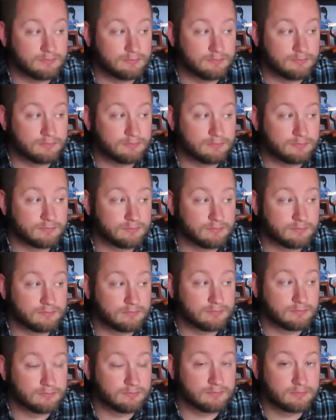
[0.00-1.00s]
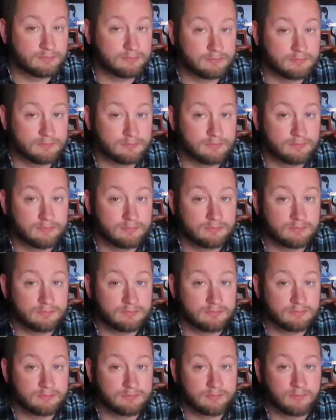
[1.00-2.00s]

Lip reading: (not speaking)